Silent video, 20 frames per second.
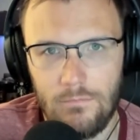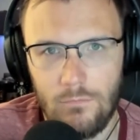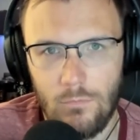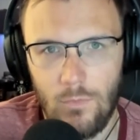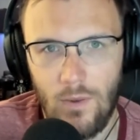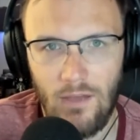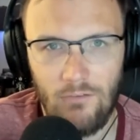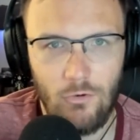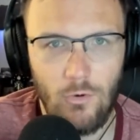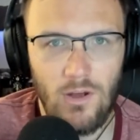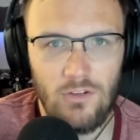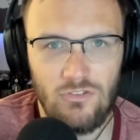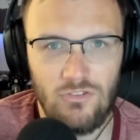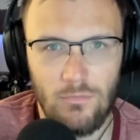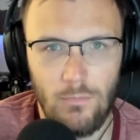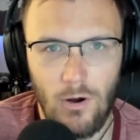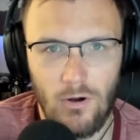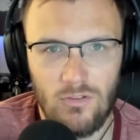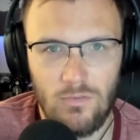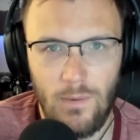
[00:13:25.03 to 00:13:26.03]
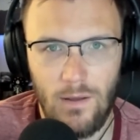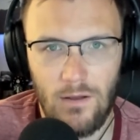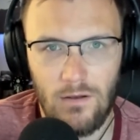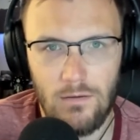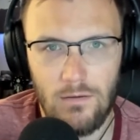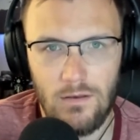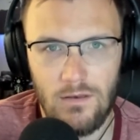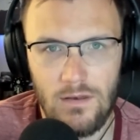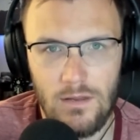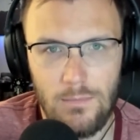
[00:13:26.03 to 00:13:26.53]
We have question marks about
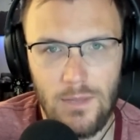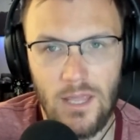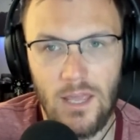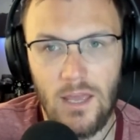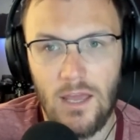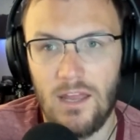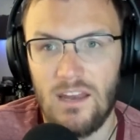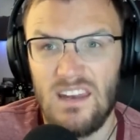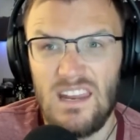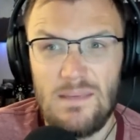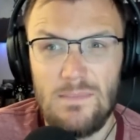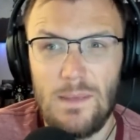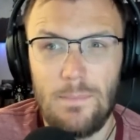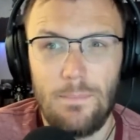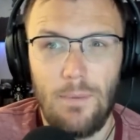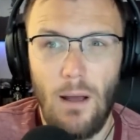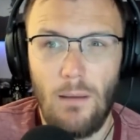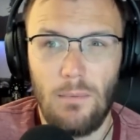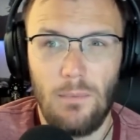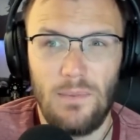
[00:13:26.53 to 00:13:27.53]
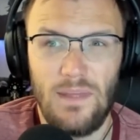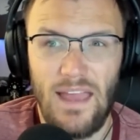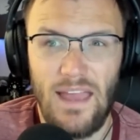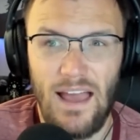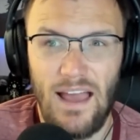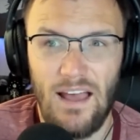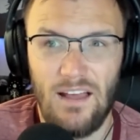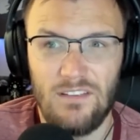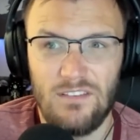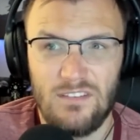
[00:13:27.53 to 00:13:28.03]
N- Nimi. Nimi probably
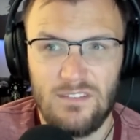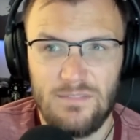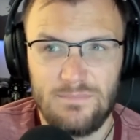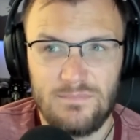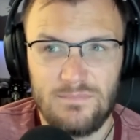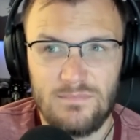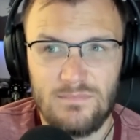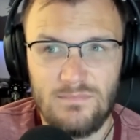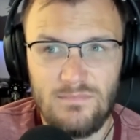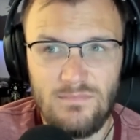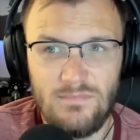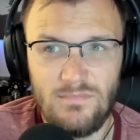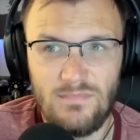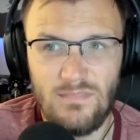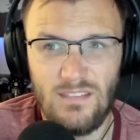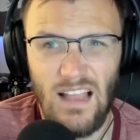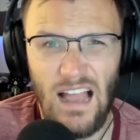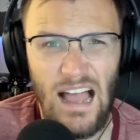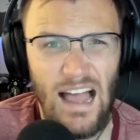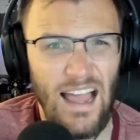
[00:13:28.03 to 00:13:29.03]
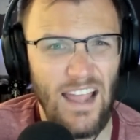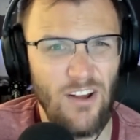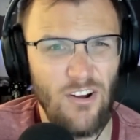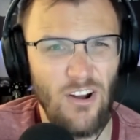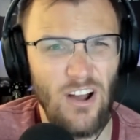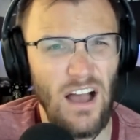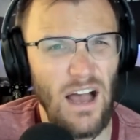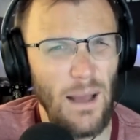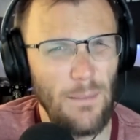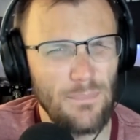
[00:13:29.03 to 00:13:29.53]
has higher
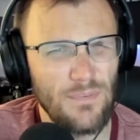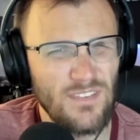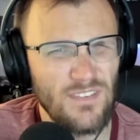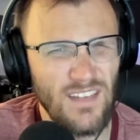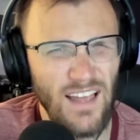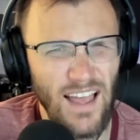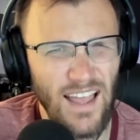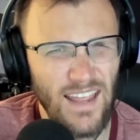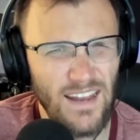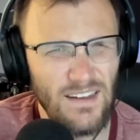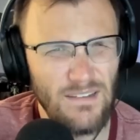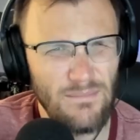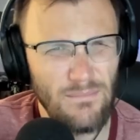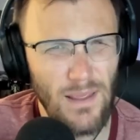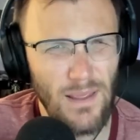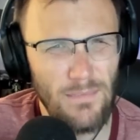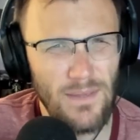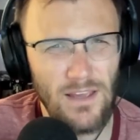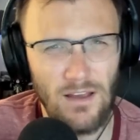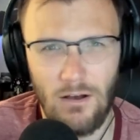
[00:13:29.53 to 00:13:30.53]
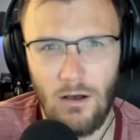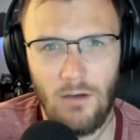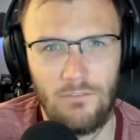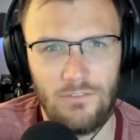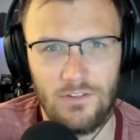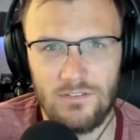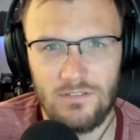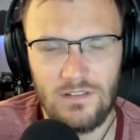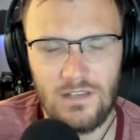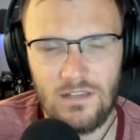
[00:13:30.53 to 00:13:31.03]
upside, maybe.
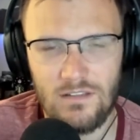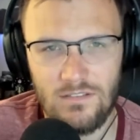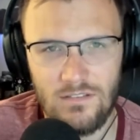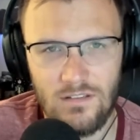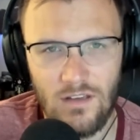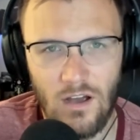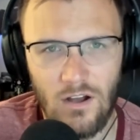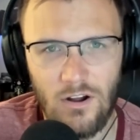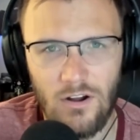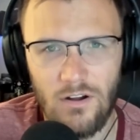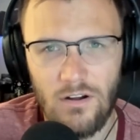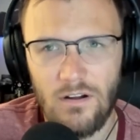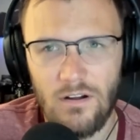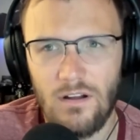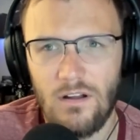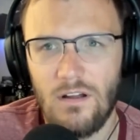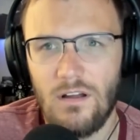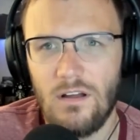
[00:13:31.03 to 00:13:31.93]
Obviously, he's younger,